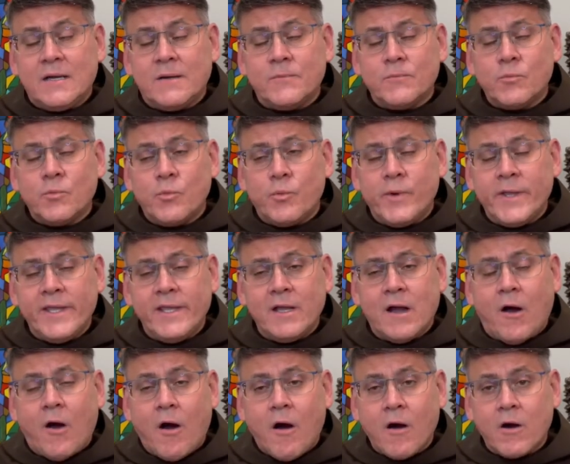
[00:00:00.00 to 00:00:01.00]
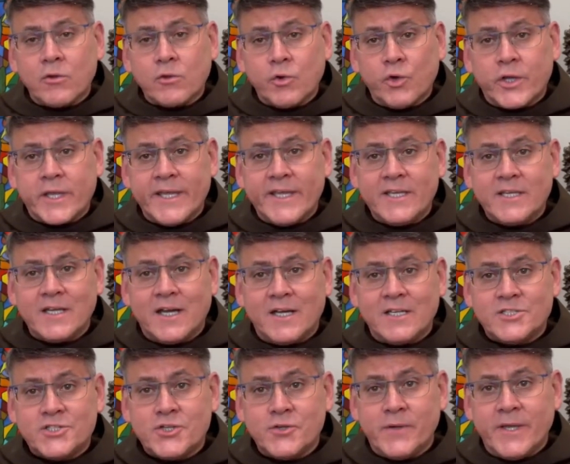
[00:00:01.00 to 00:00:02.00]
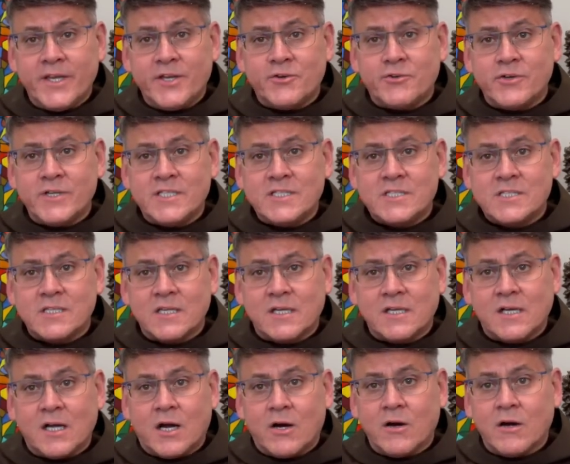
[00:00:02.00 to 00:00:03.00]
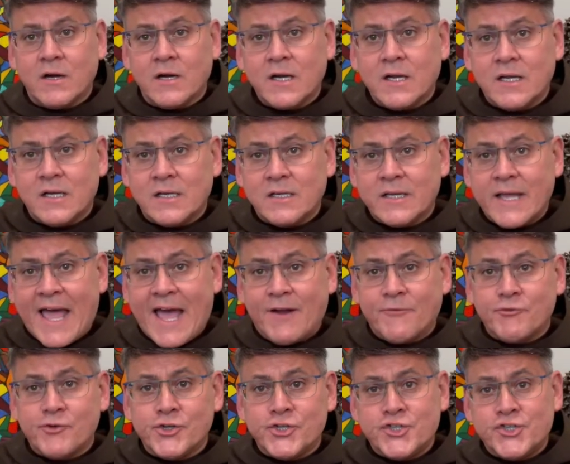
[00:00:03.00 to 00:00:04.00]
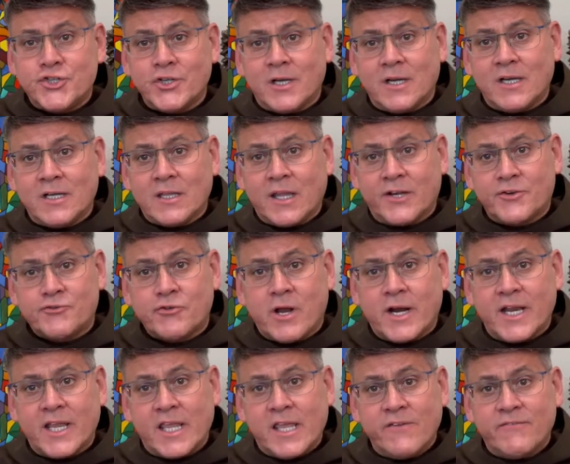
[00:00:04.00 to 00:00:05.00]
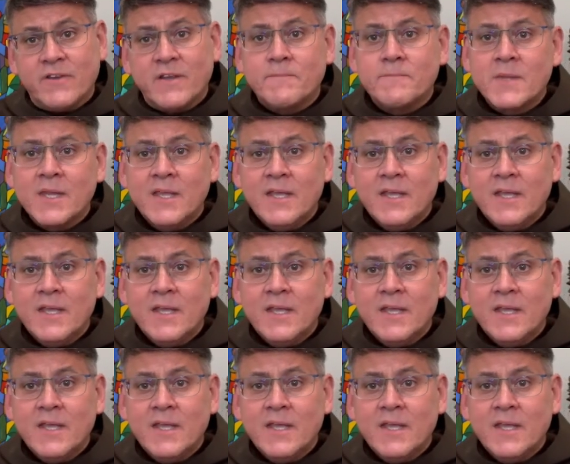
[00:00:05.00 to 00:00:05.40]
We are looking to increase our average electronic giving